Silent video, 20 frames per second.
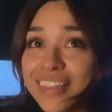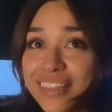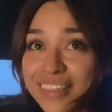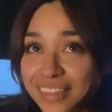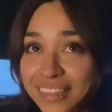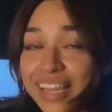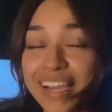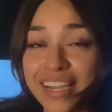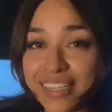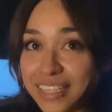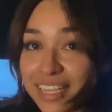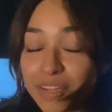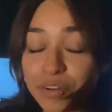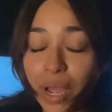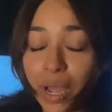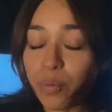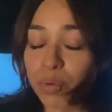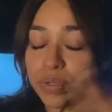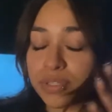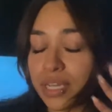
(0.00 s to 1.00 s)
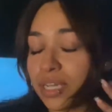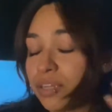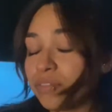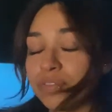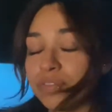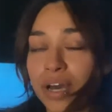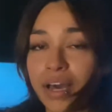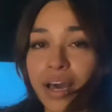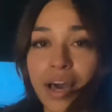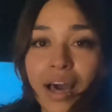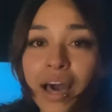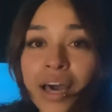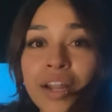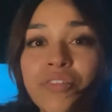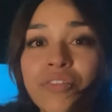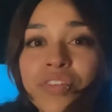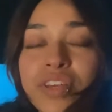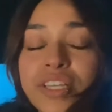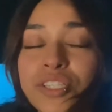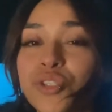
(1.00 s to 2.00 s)
like I said, I was kind of out
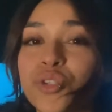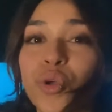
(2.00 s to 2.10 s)
of it,